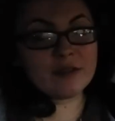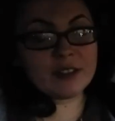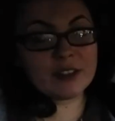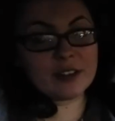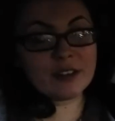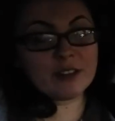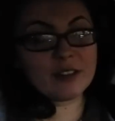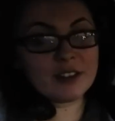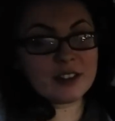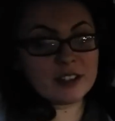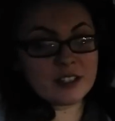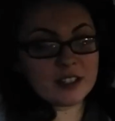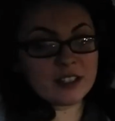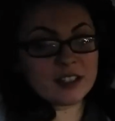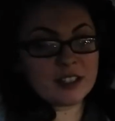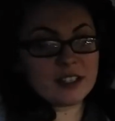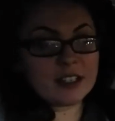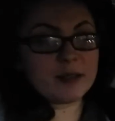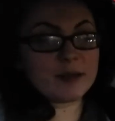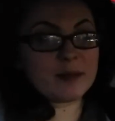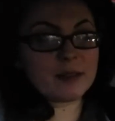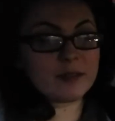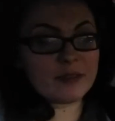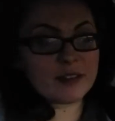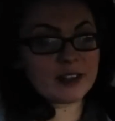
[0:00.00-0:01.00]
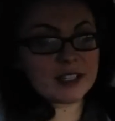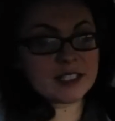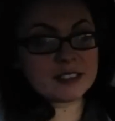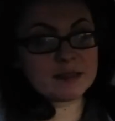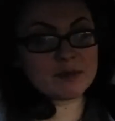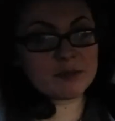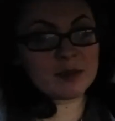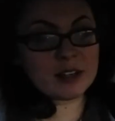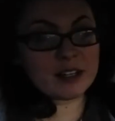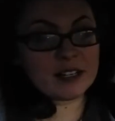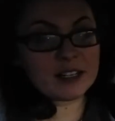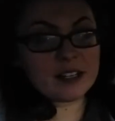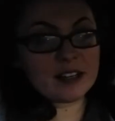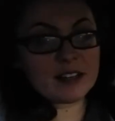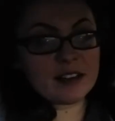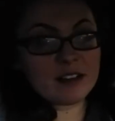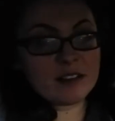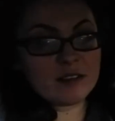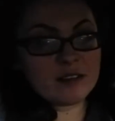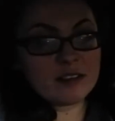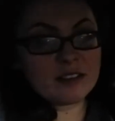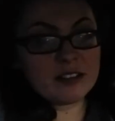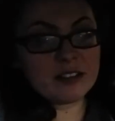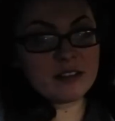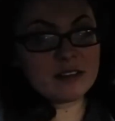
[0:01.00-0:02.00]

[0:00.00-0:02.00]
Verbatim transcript: feel good, and my face is breaking out.